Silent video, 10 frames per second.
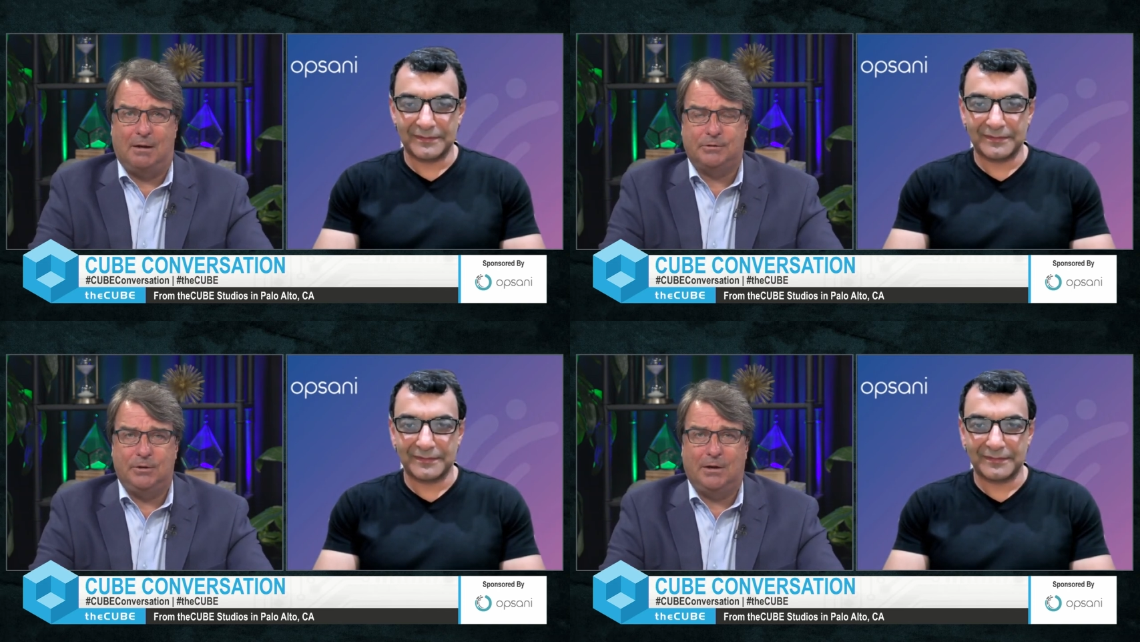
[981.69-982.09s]

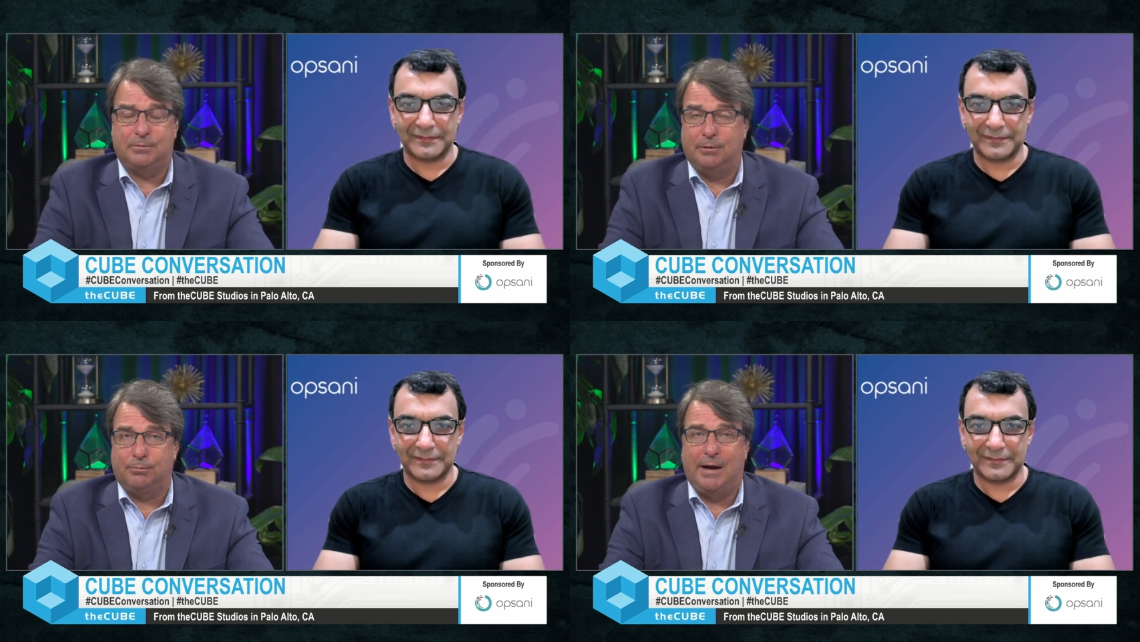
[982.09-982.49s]
Speaker 1: Obviously you guys
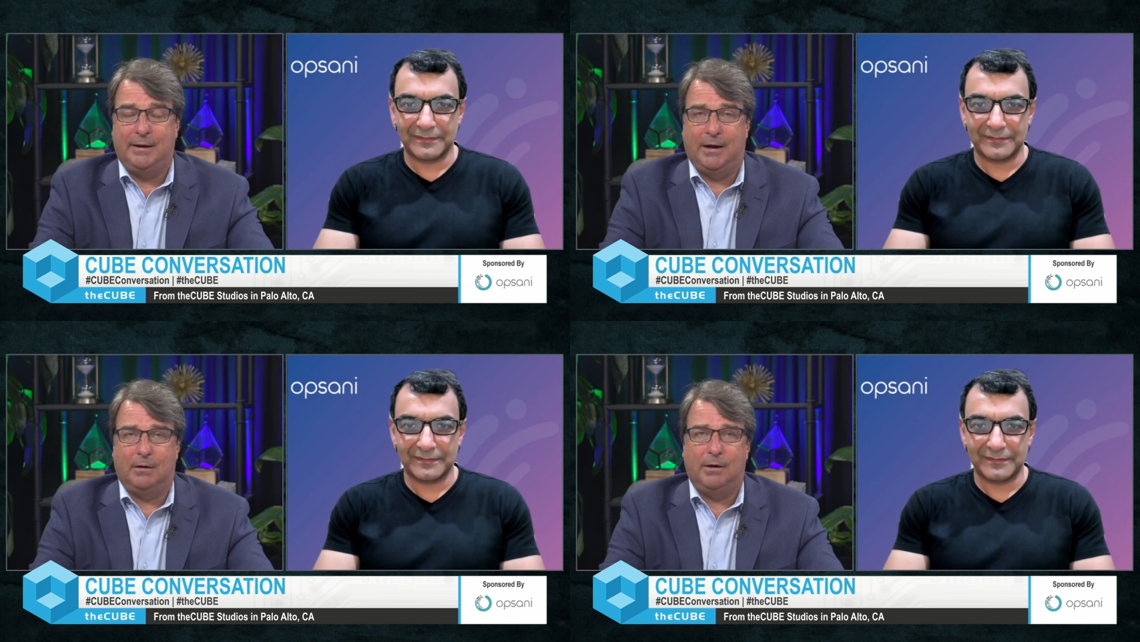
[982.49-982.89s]
are in the
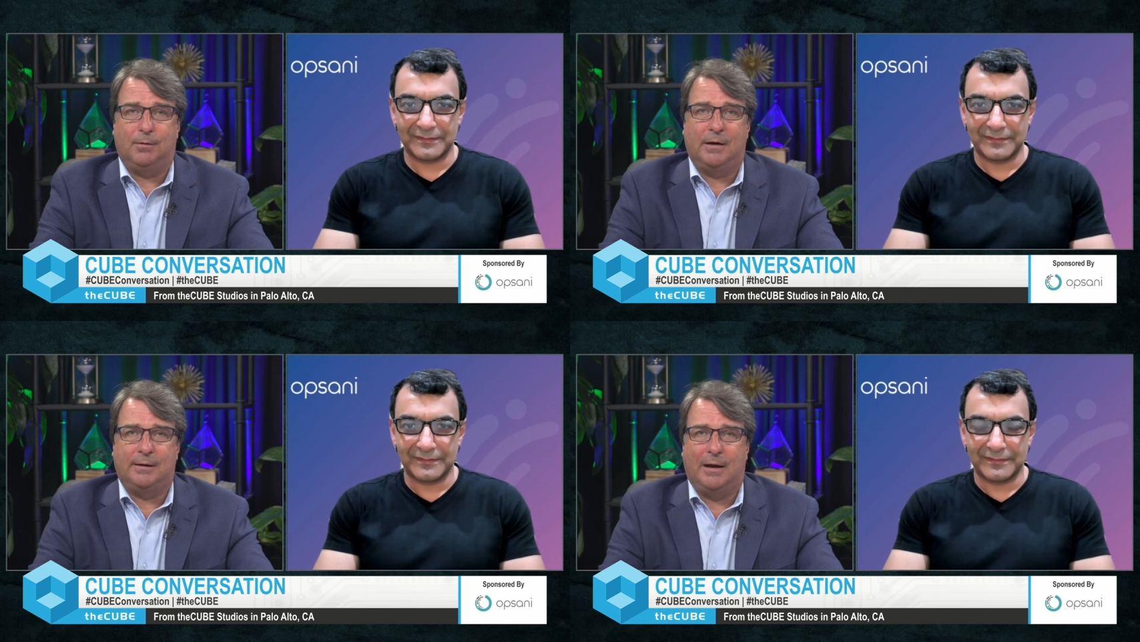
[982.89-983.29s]
right area
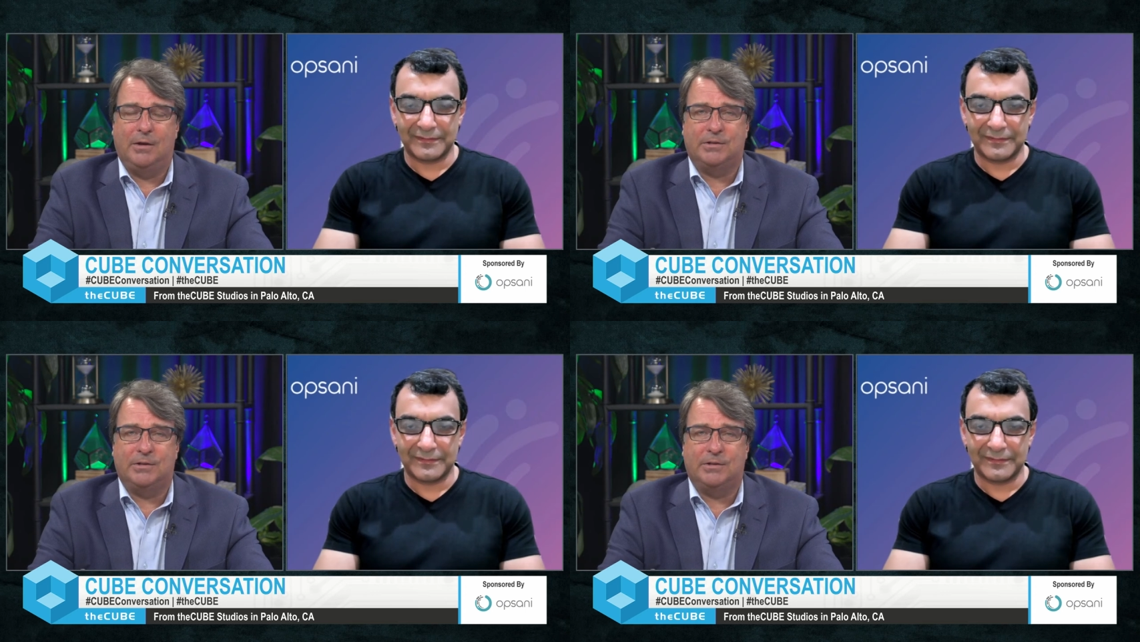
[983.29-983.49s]
right now.